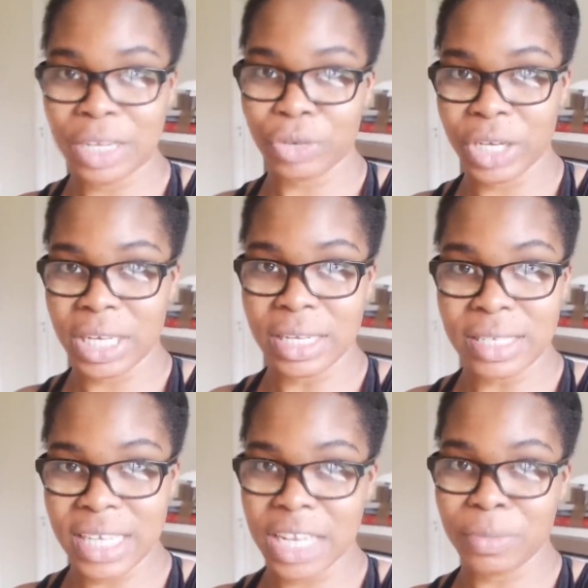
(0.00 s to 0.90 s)

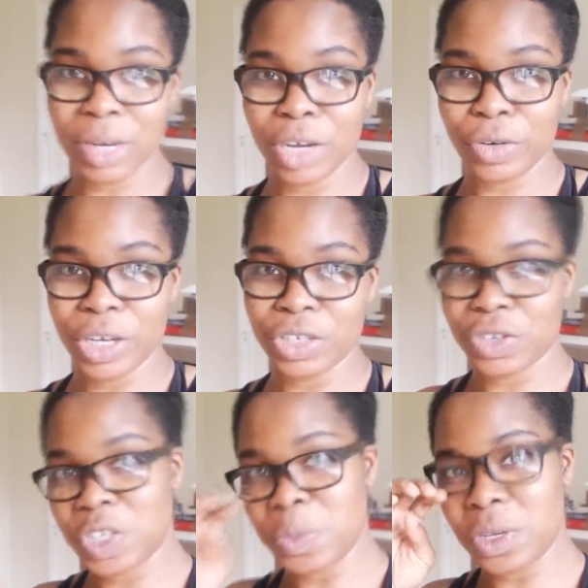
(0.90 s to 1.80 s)
ingredients in my green
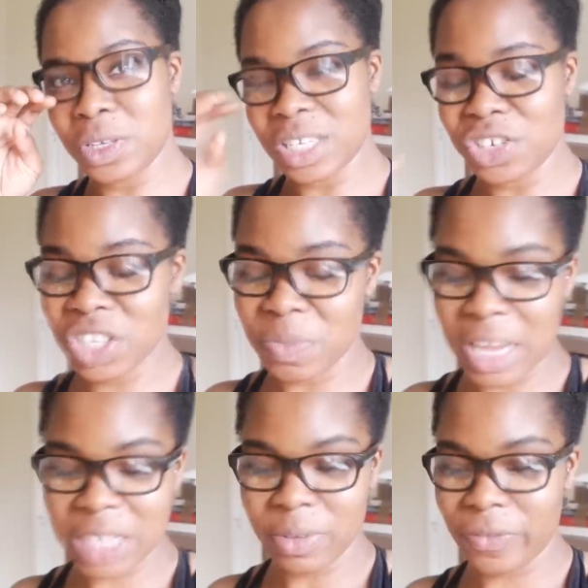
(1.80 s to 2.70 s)
juice because it just
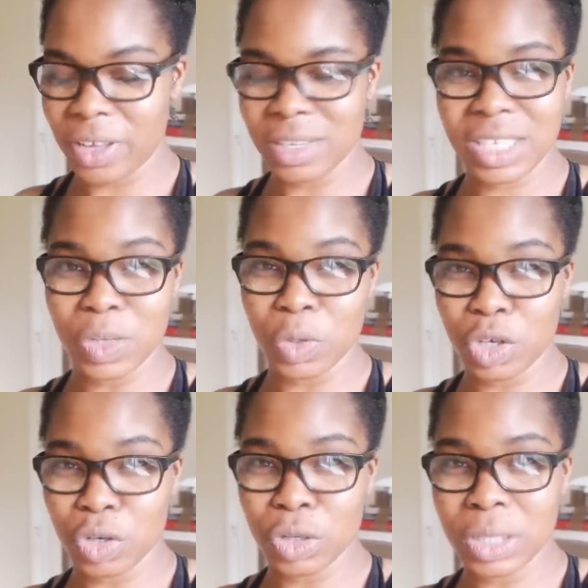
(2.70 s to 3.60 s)
makes me feel so
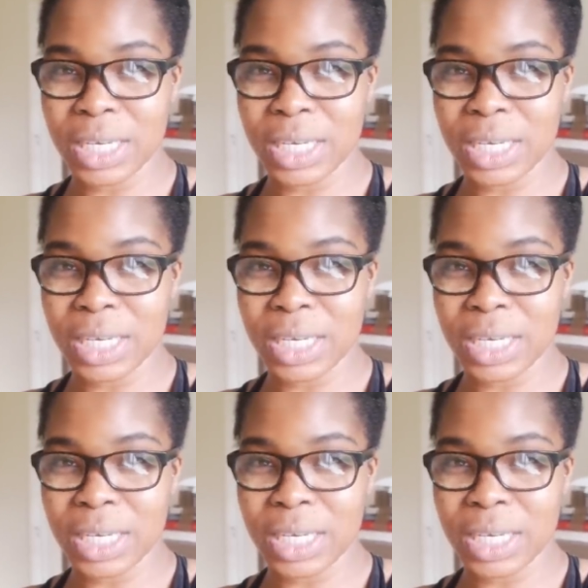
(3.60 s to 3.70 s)
good.